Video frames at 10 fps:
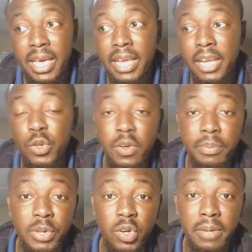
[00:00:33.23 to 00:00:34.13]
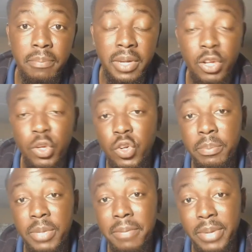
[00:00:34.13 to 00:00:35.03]
and a European
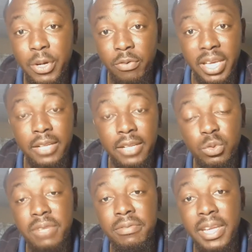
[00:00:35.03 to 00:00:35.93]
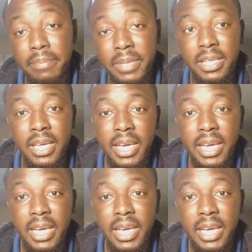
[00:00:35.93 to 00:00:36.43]
breed of cattle to develop it.